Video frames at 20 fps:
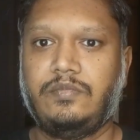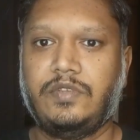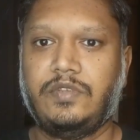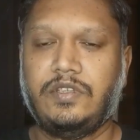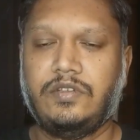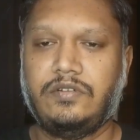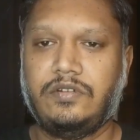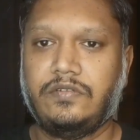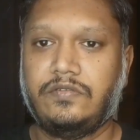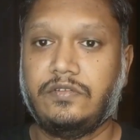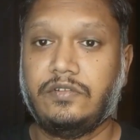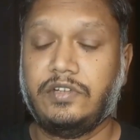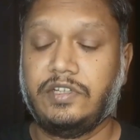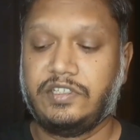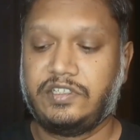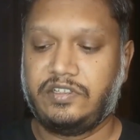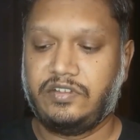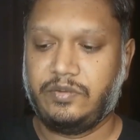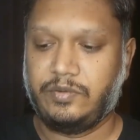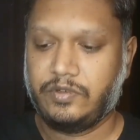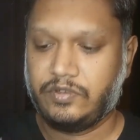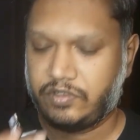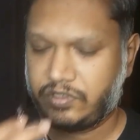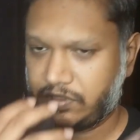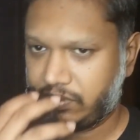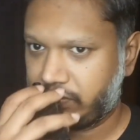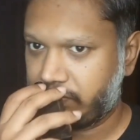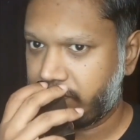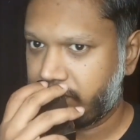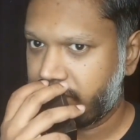Beautiful
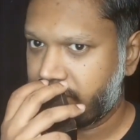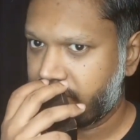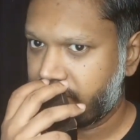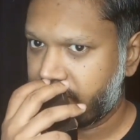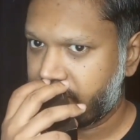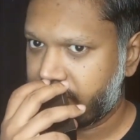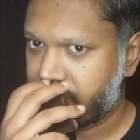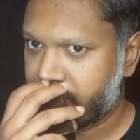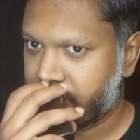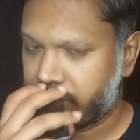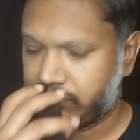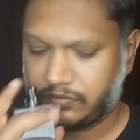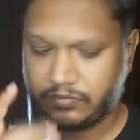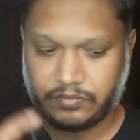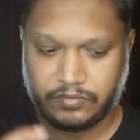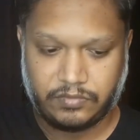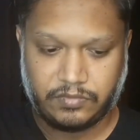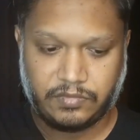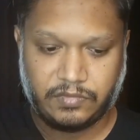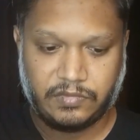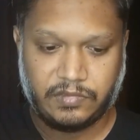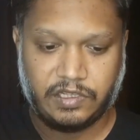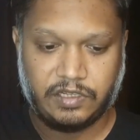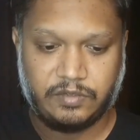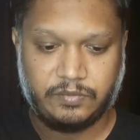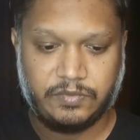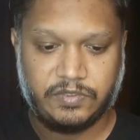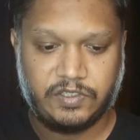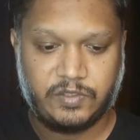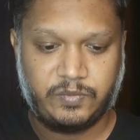distribution.
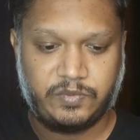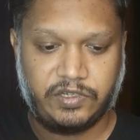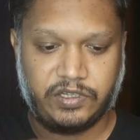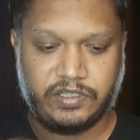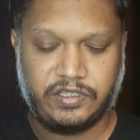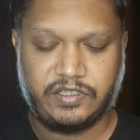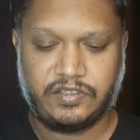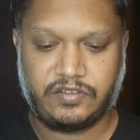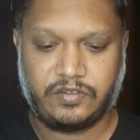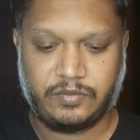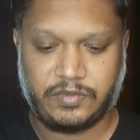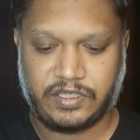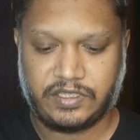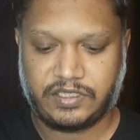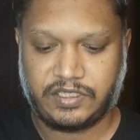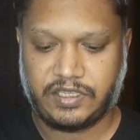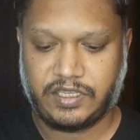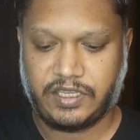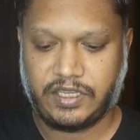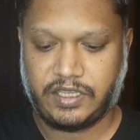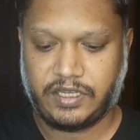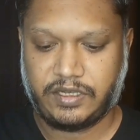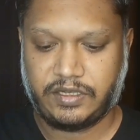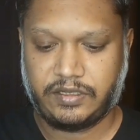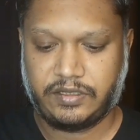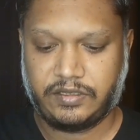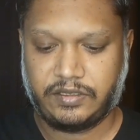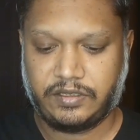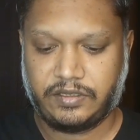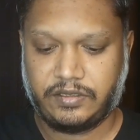Let me spray this on my skin.
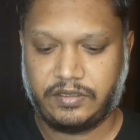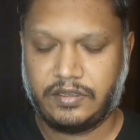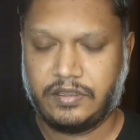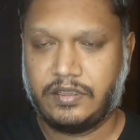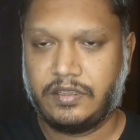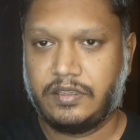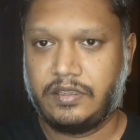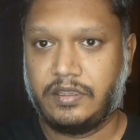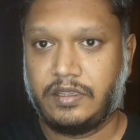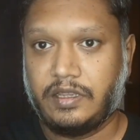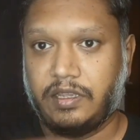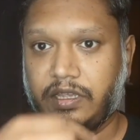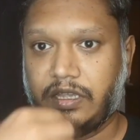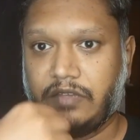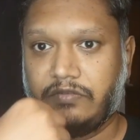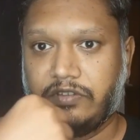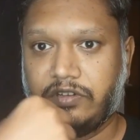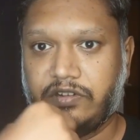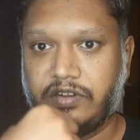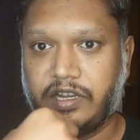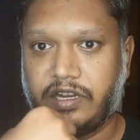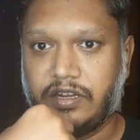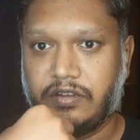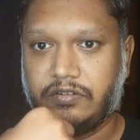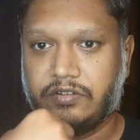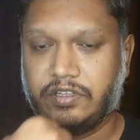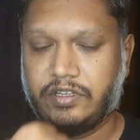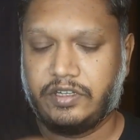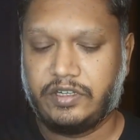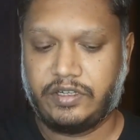I have the dry
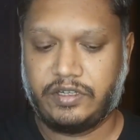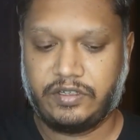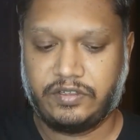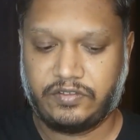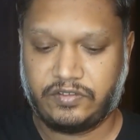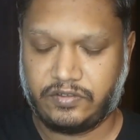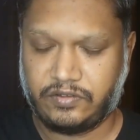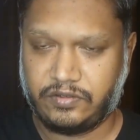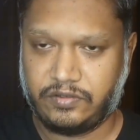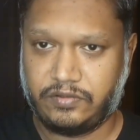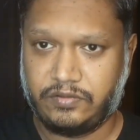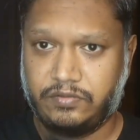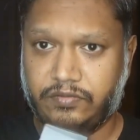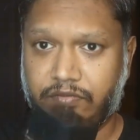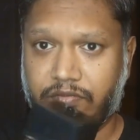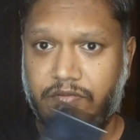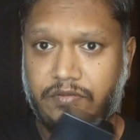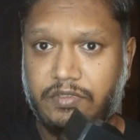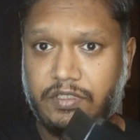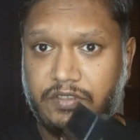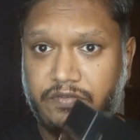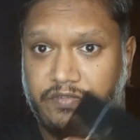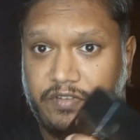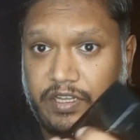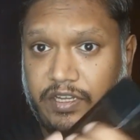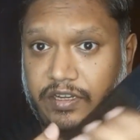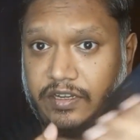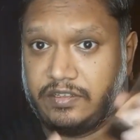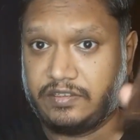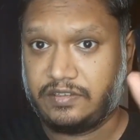down here. So this
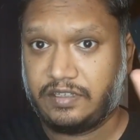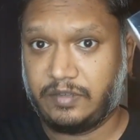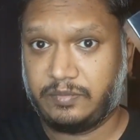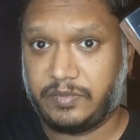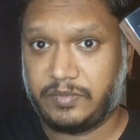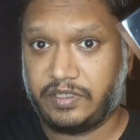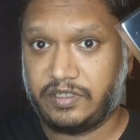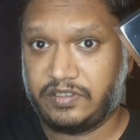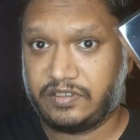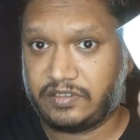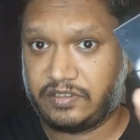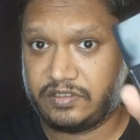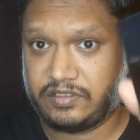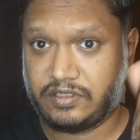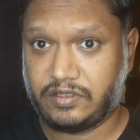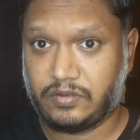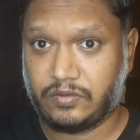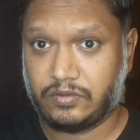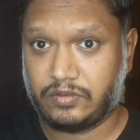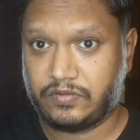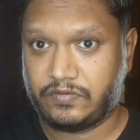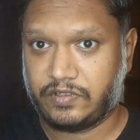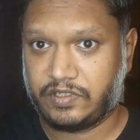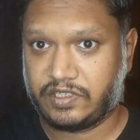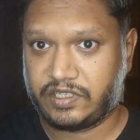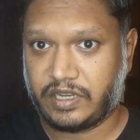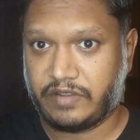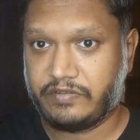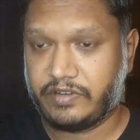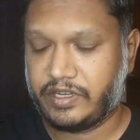fragrance, let me discuss the notes
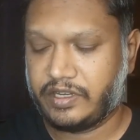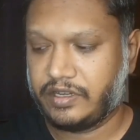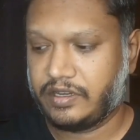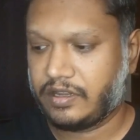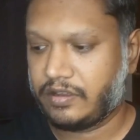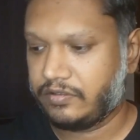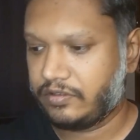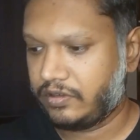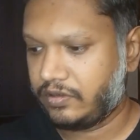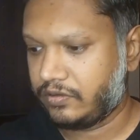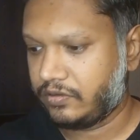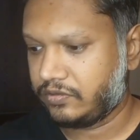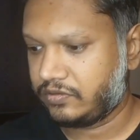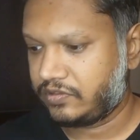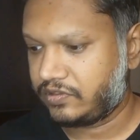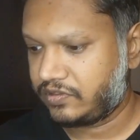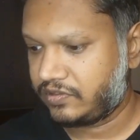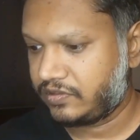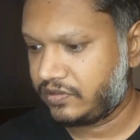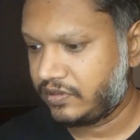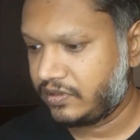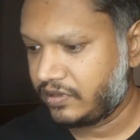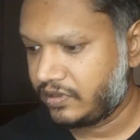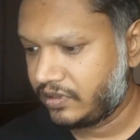first. I've written down the notes.